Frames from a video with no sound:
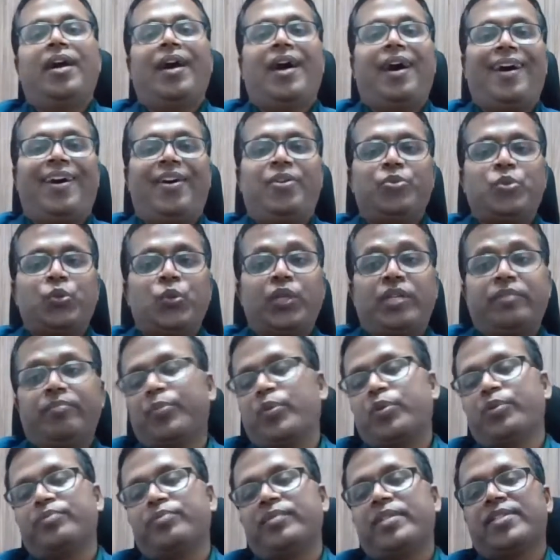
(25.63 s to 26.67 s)
how to
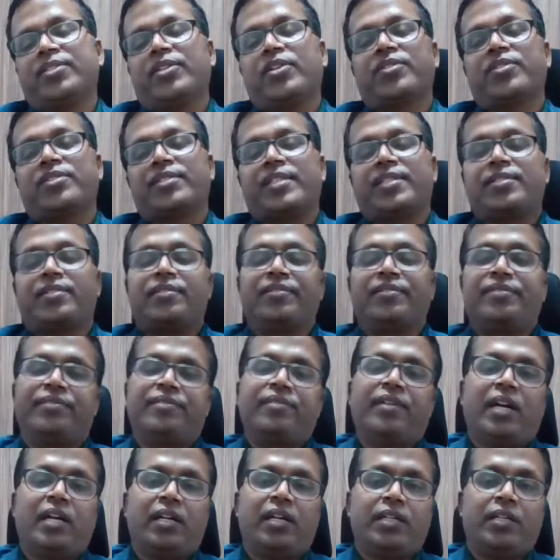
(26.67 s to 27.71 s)
improve the success of
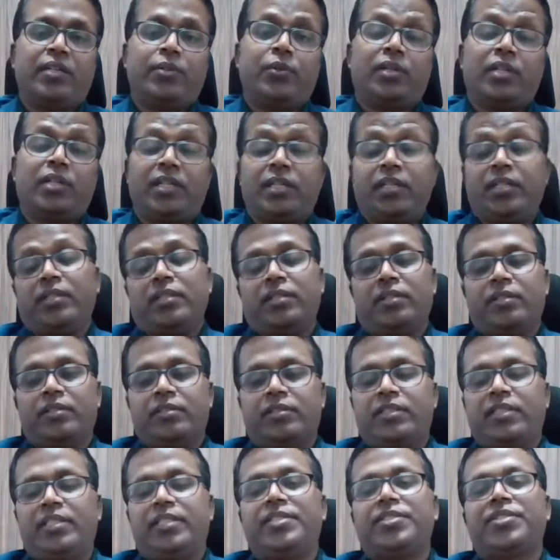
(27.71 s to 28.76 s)
IUI or
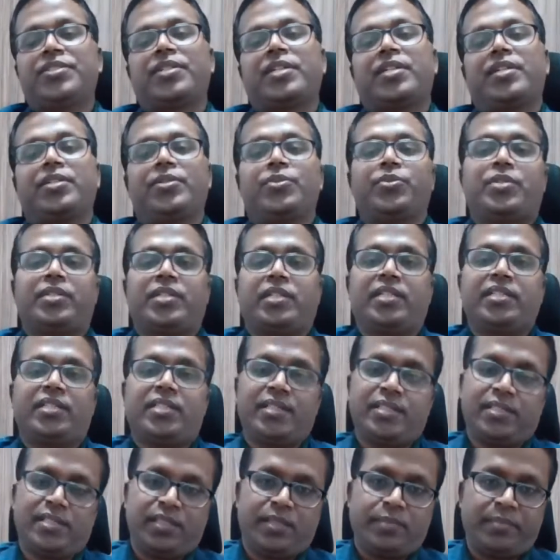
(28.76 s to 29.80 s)
the intrauterine
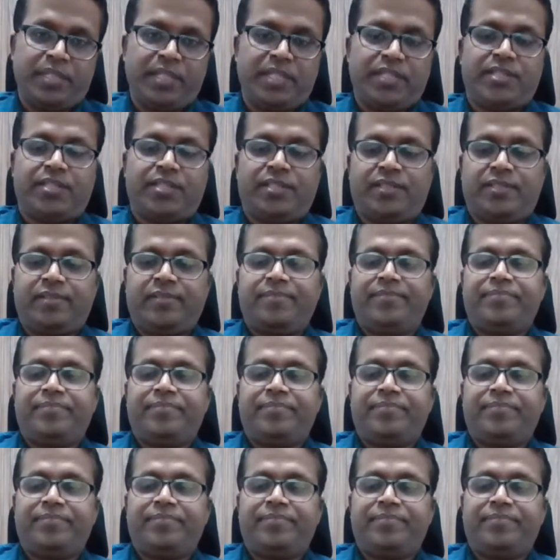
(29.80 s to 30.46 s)
insemination.